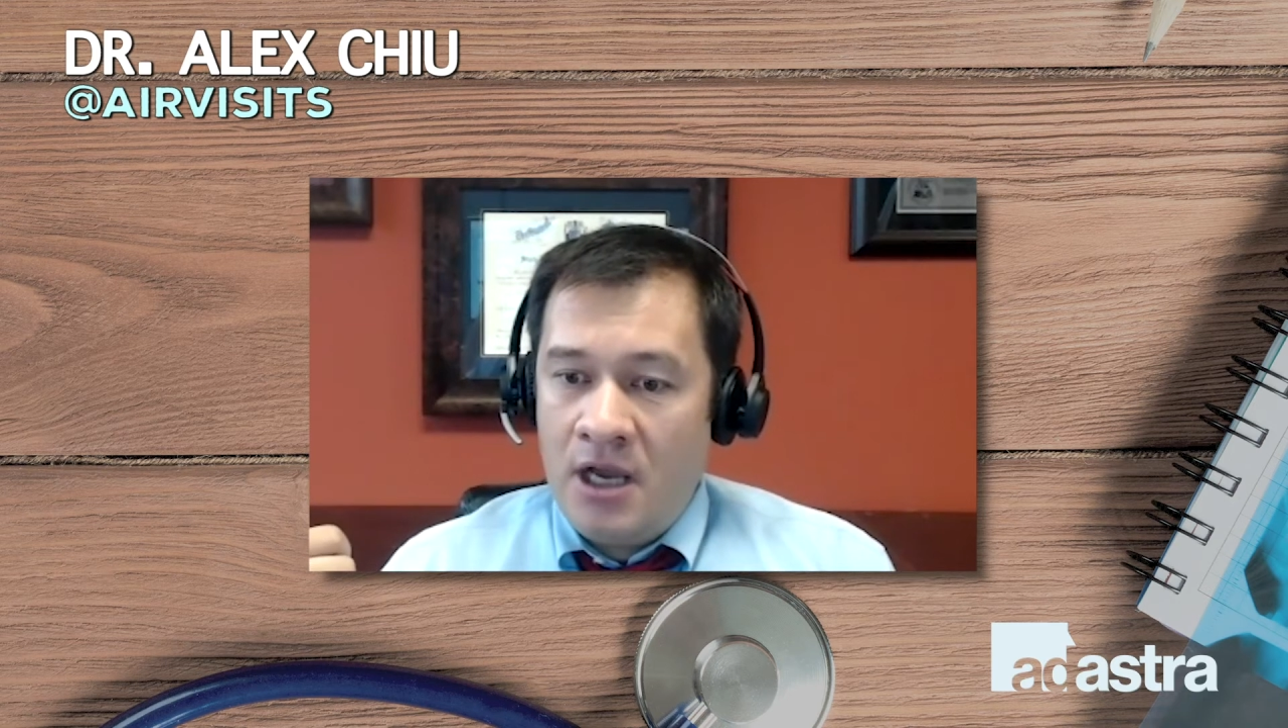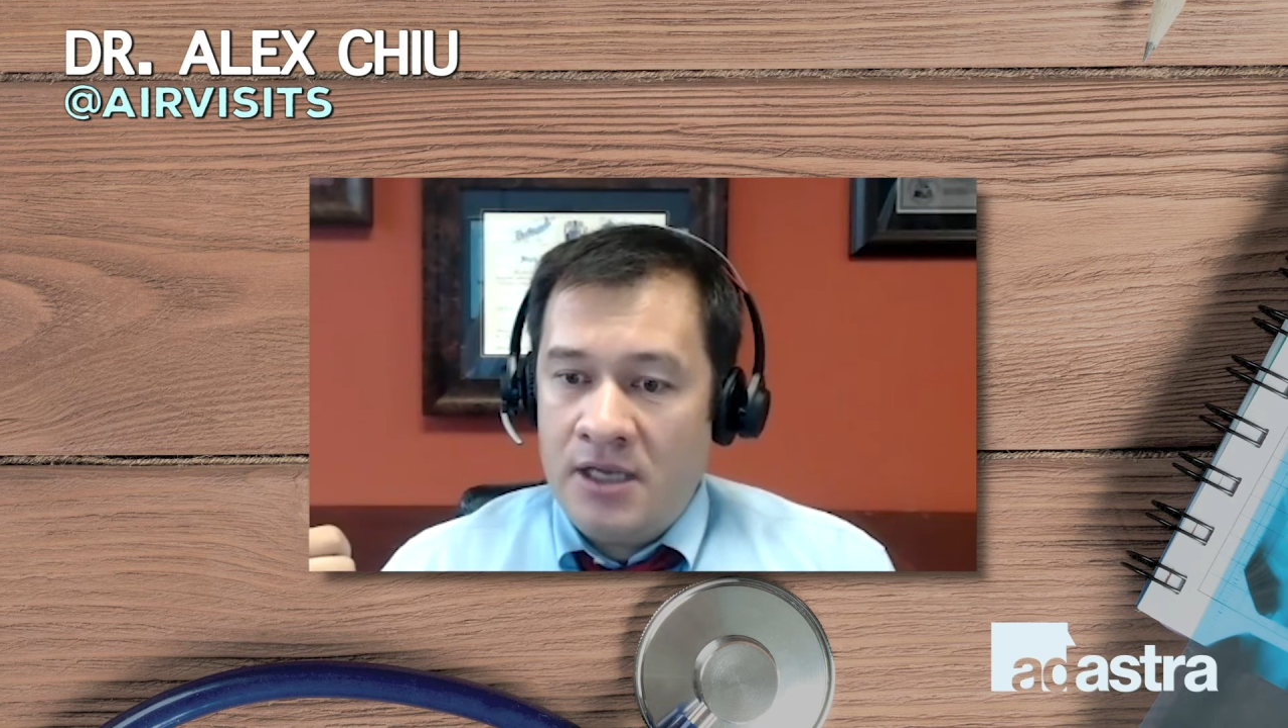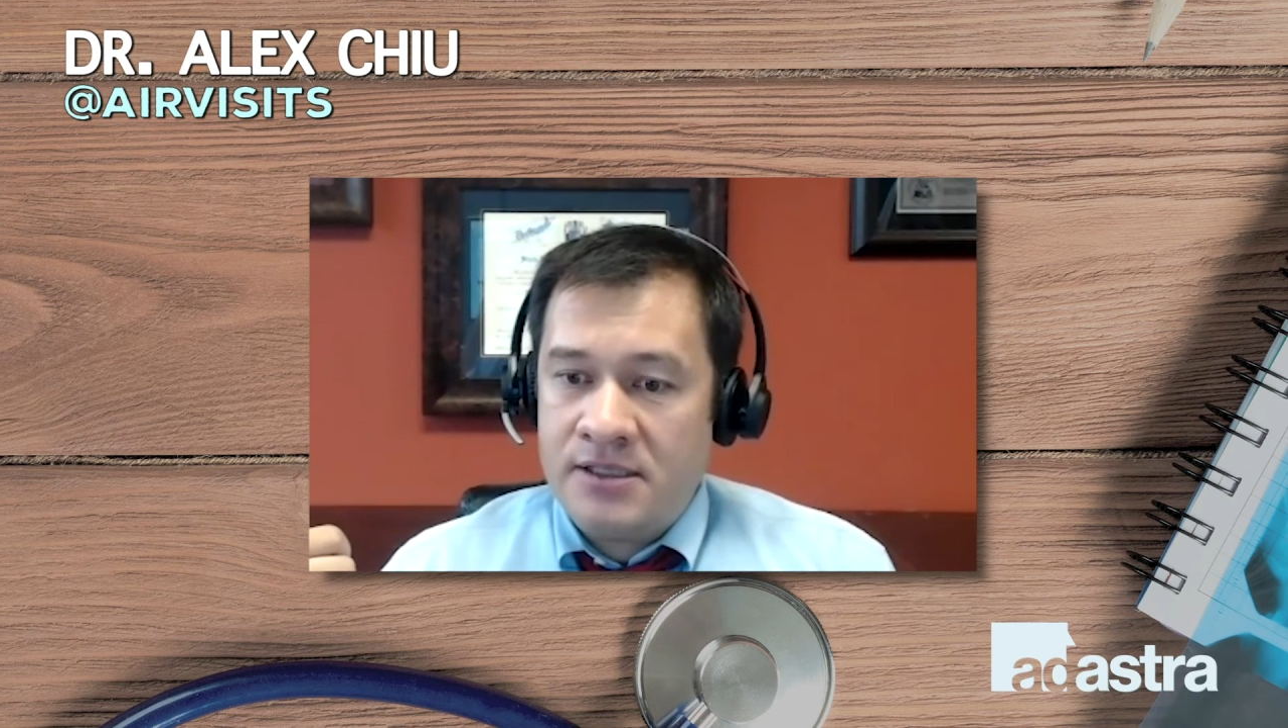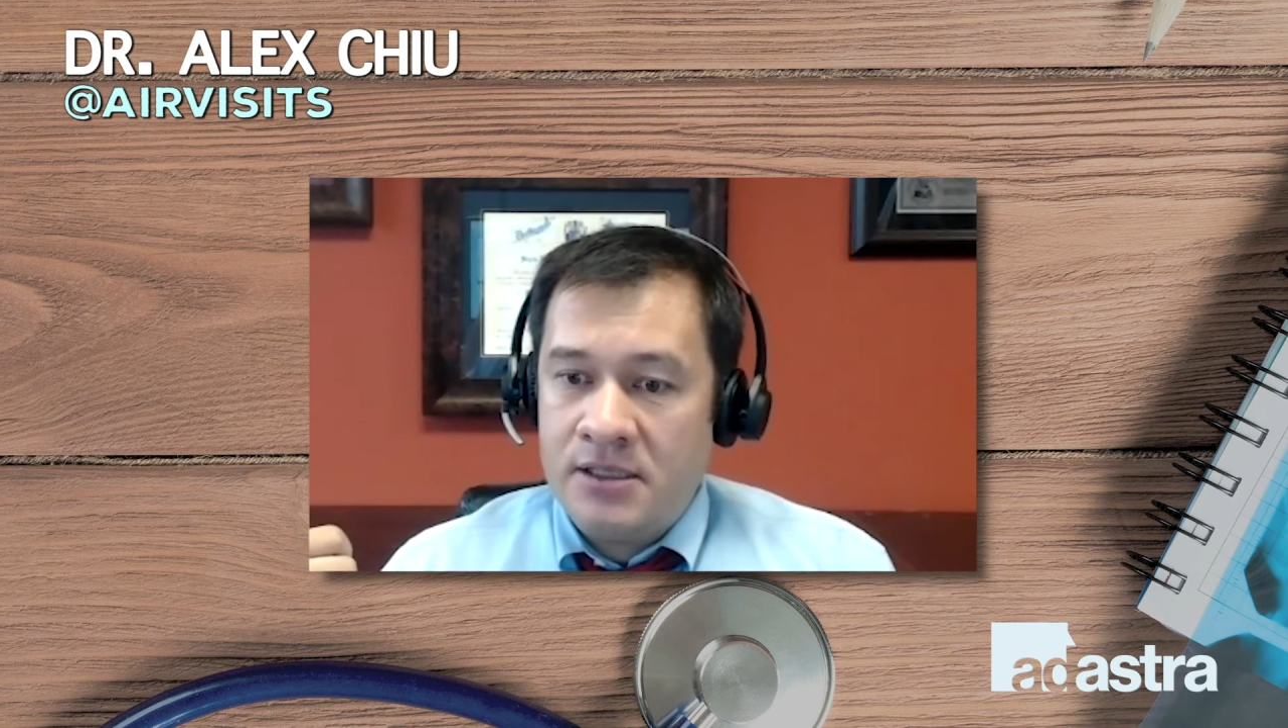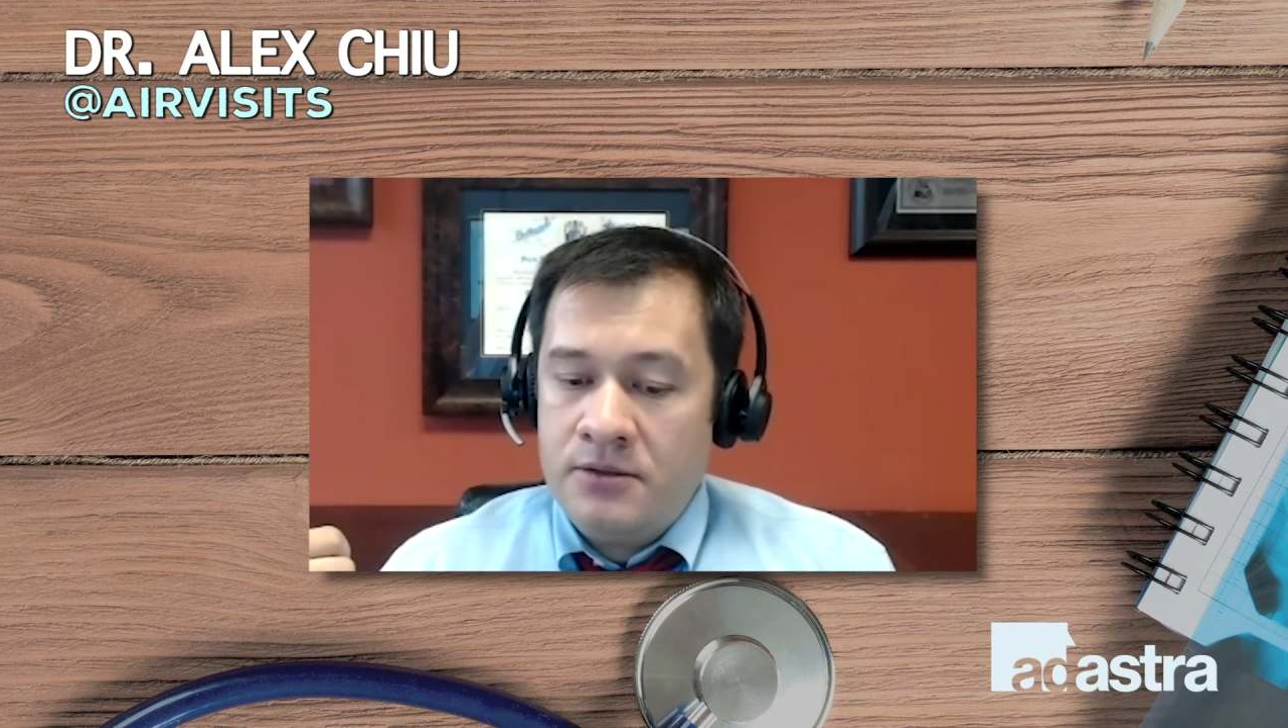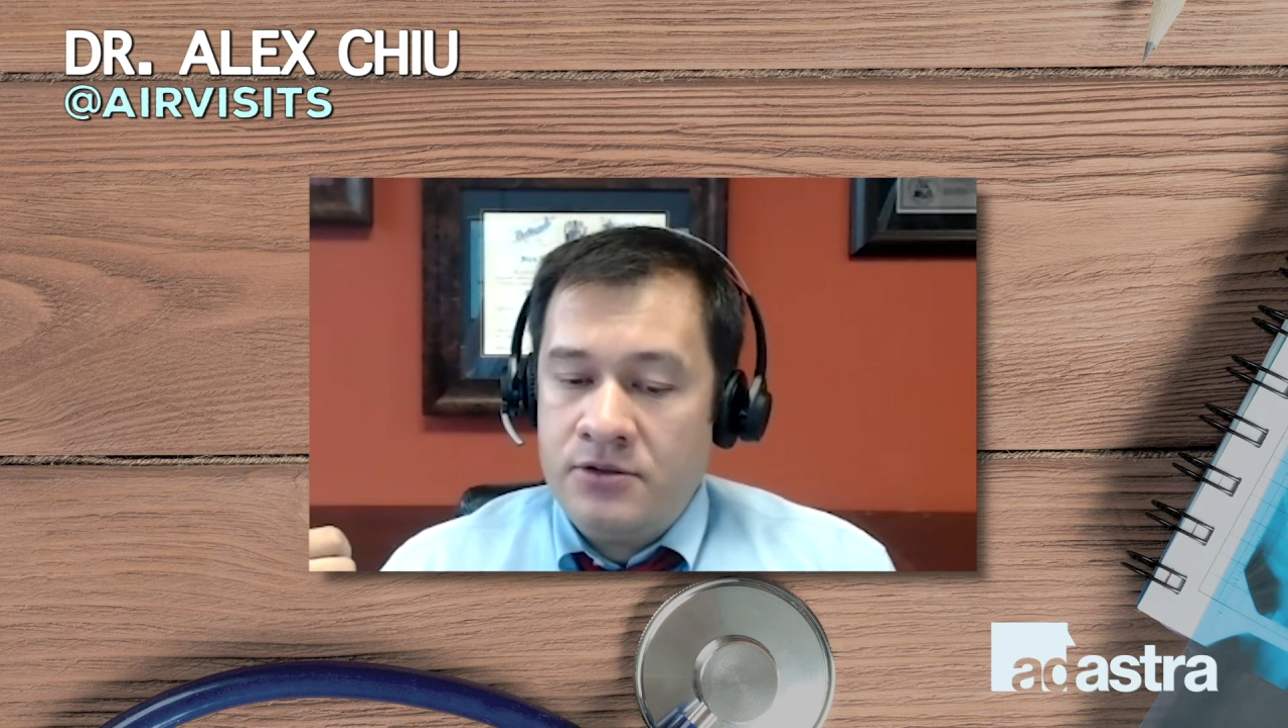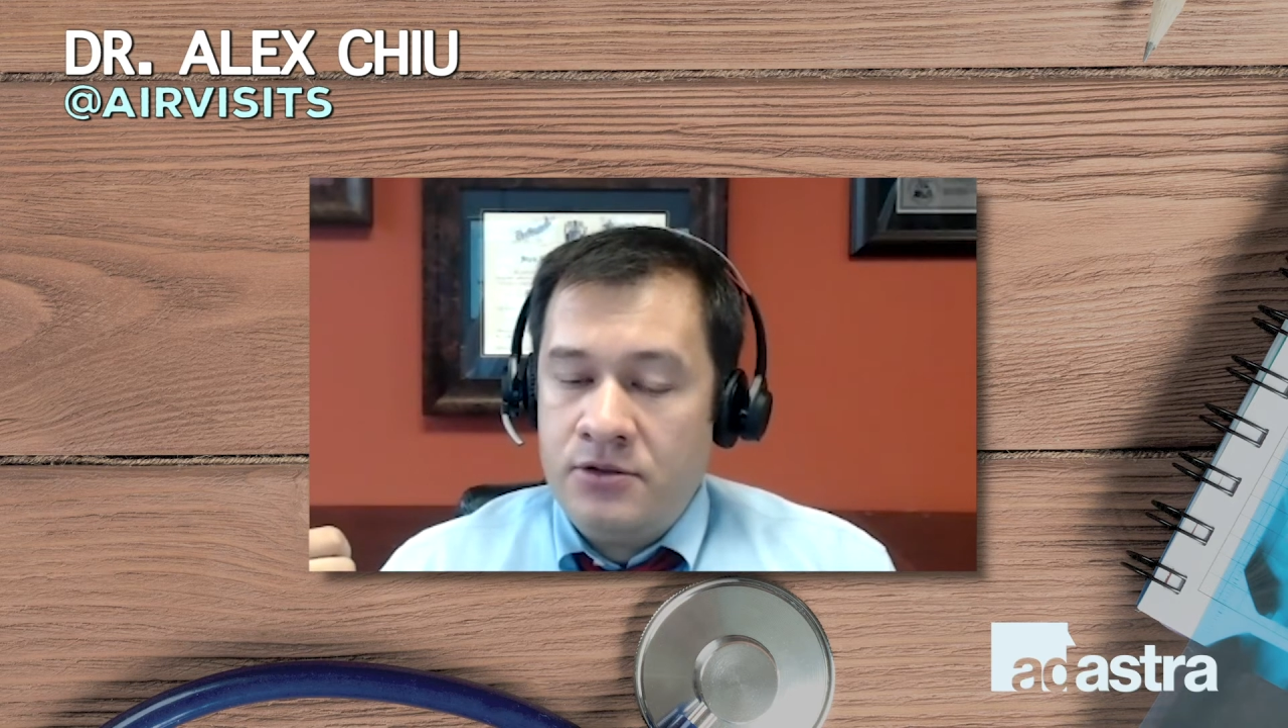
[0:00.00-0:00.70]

us